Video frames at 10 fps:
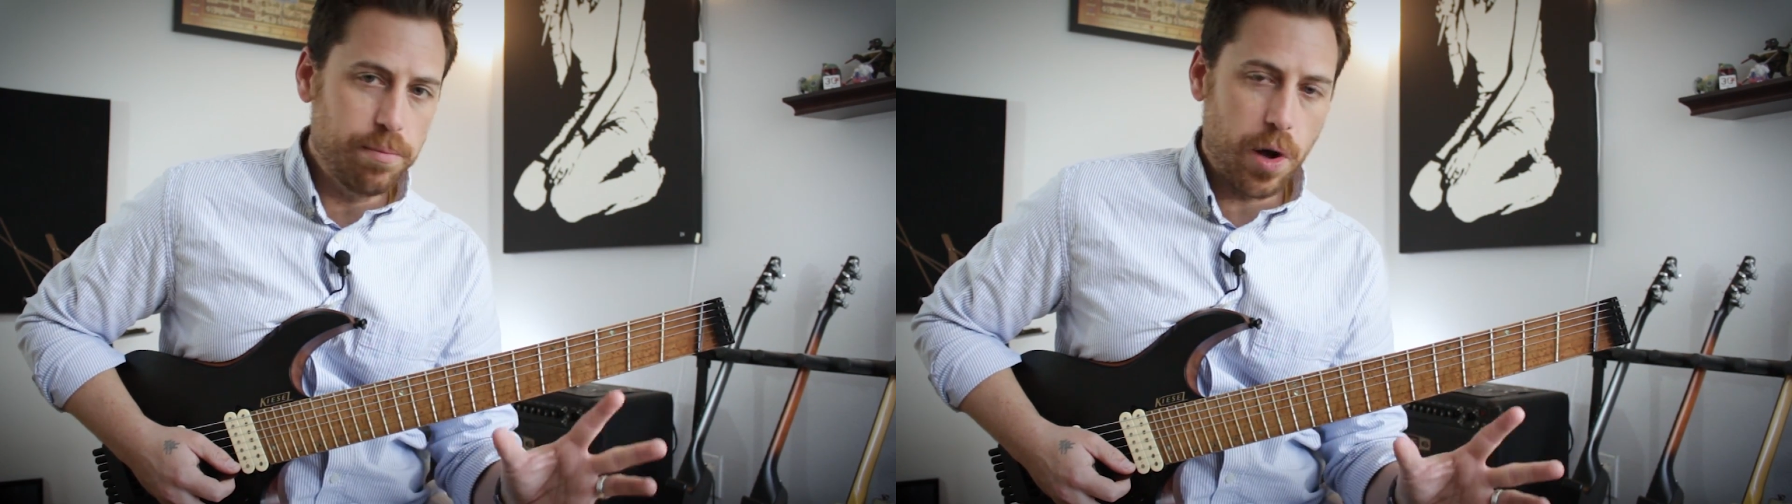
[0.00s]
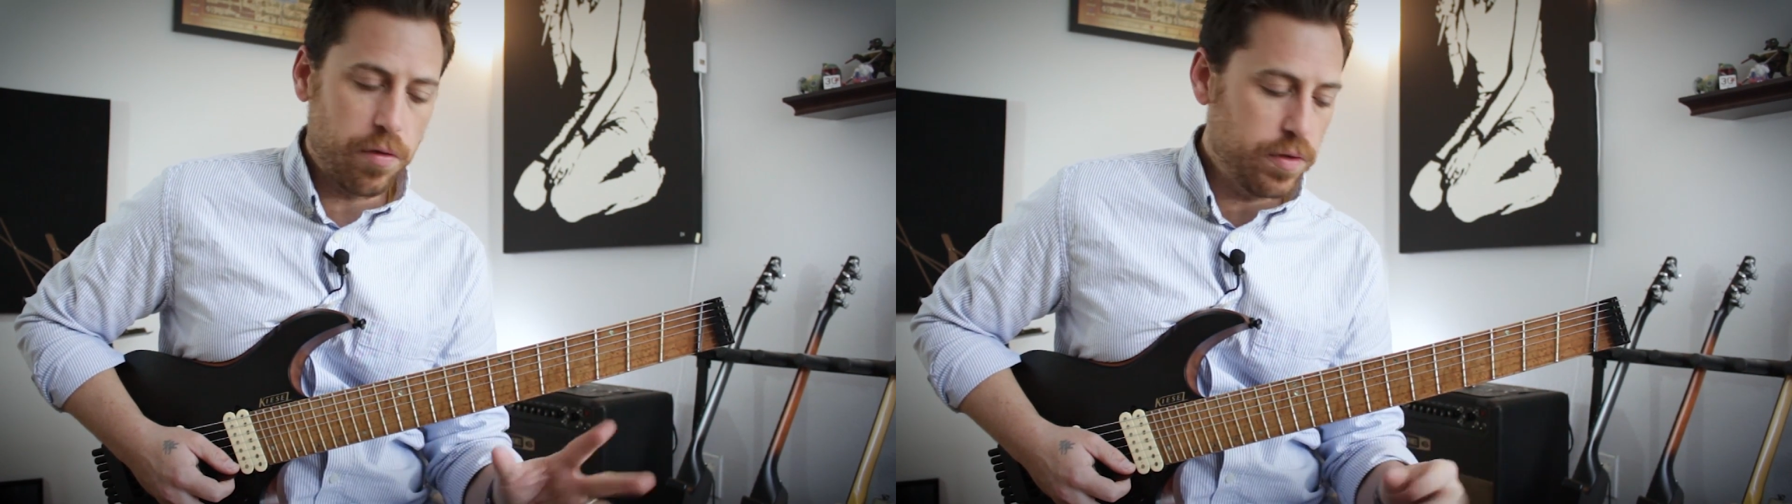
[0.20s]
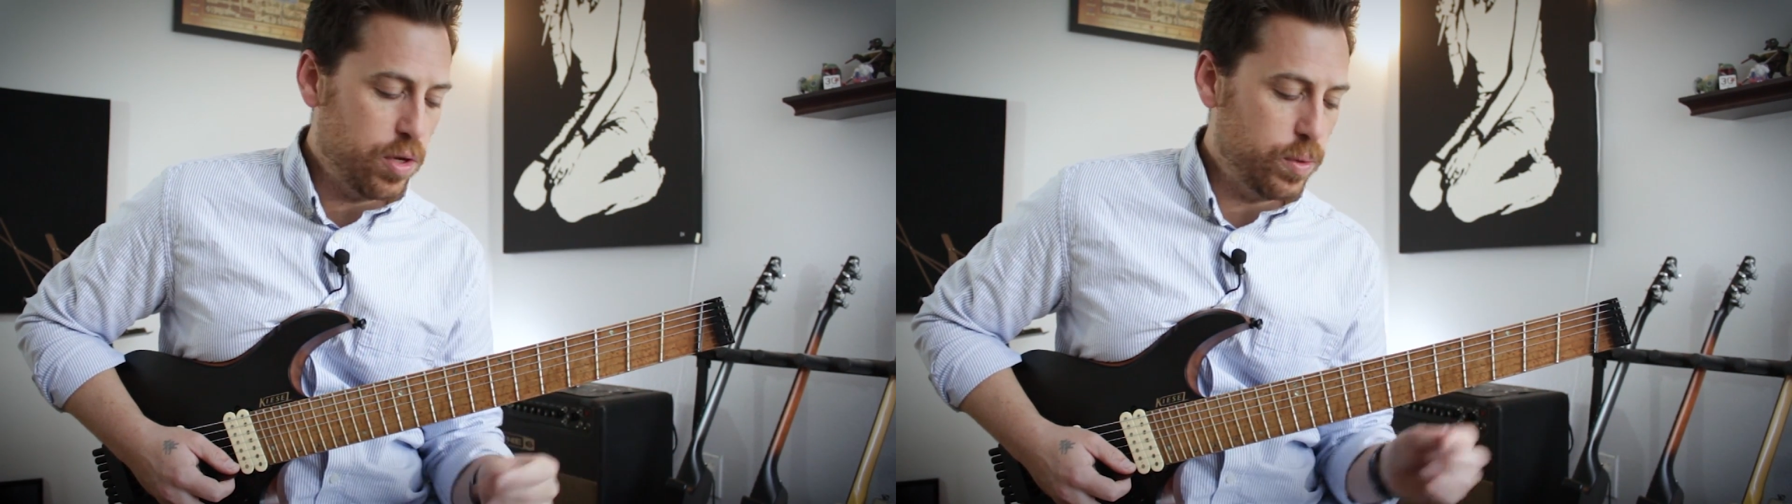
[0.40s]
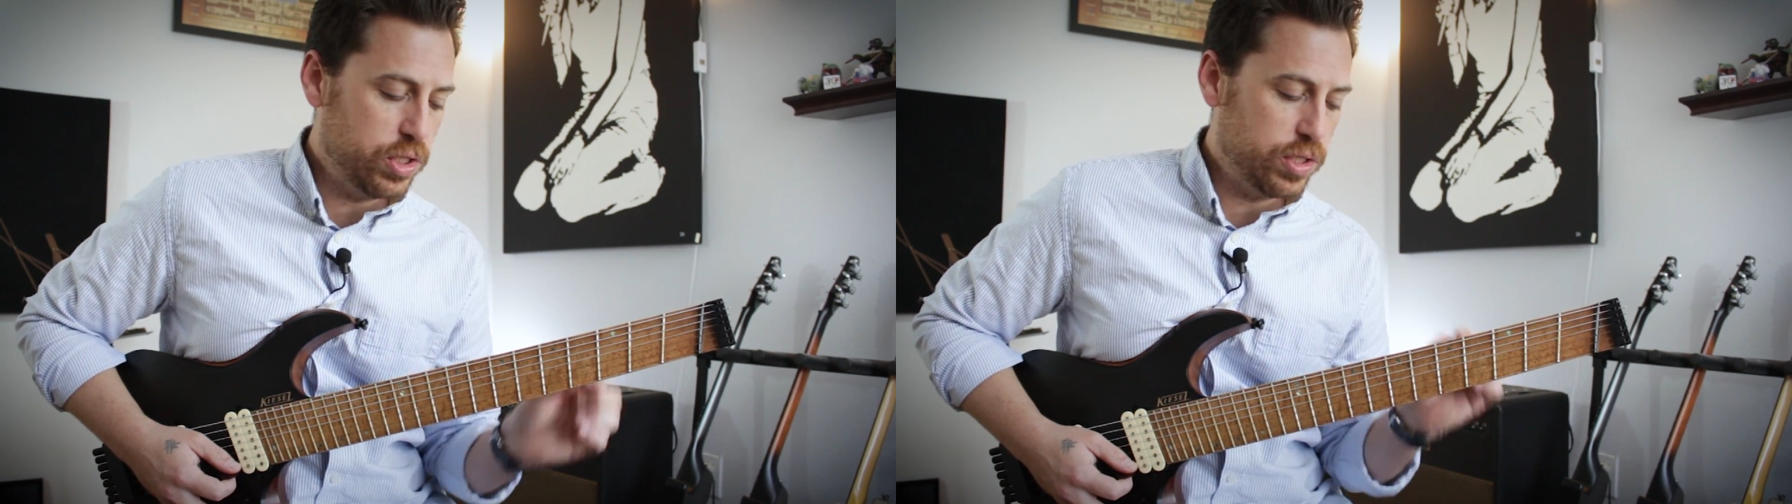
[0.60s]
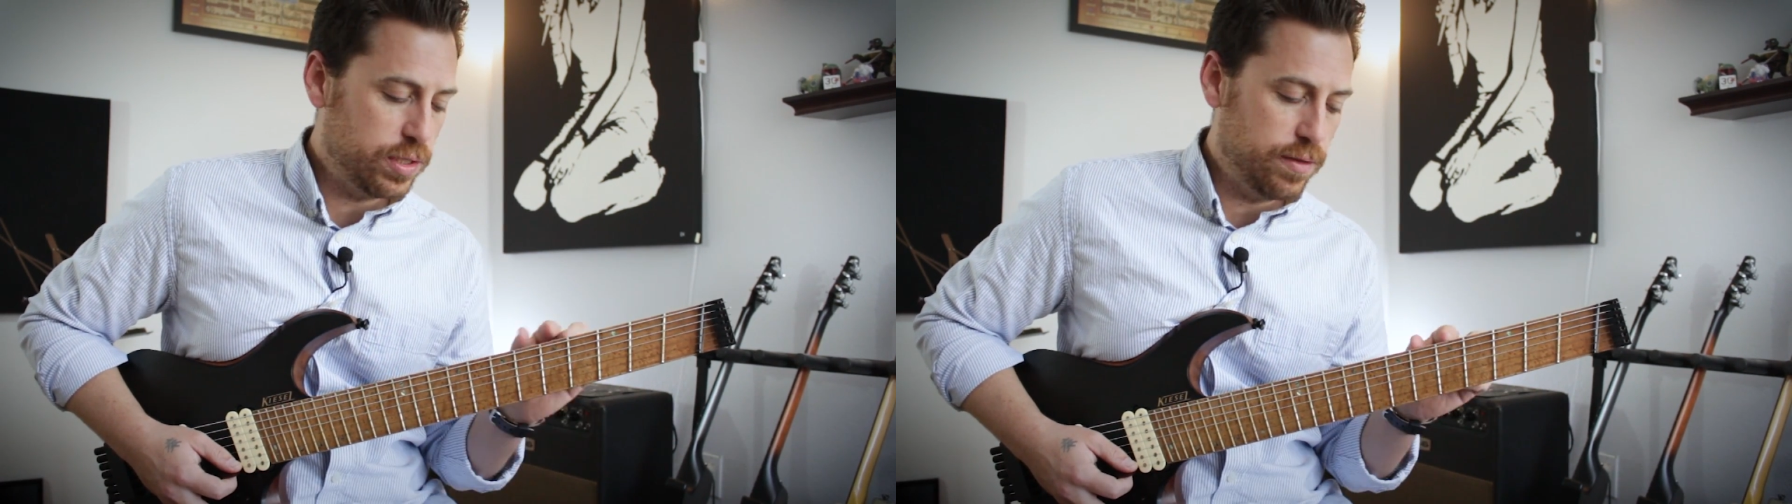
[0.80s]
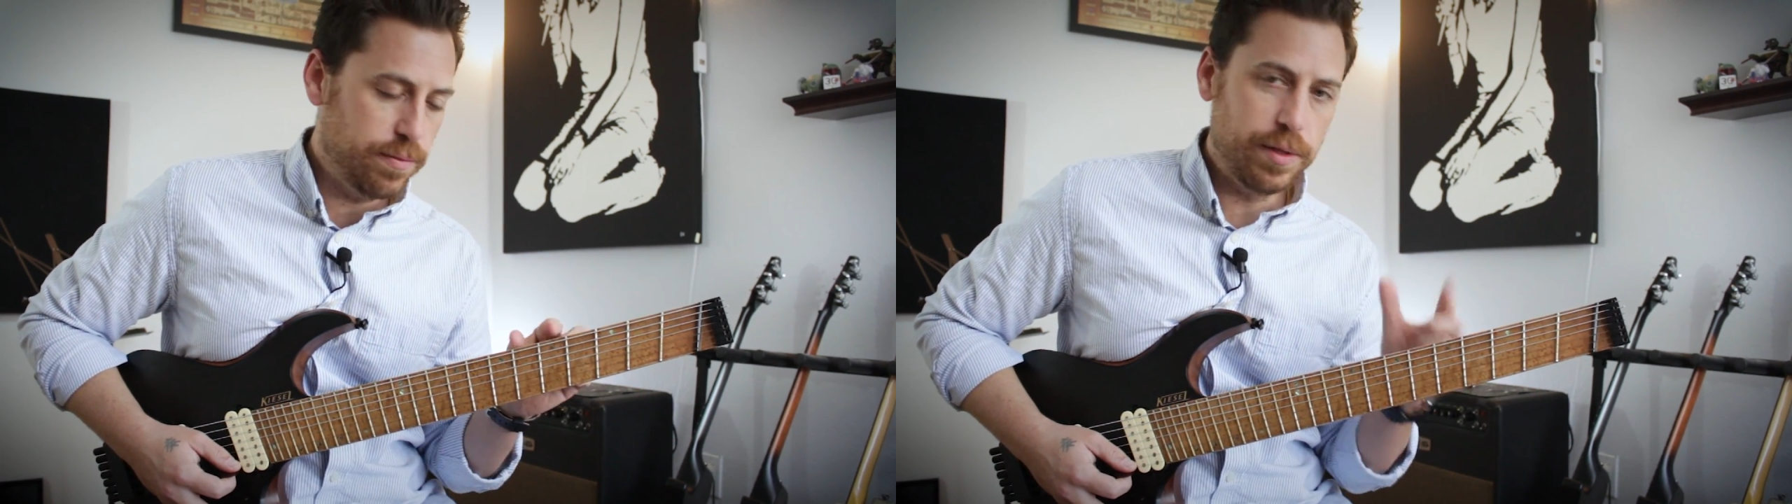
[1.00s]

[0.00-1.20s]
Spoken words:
bother you. It's just,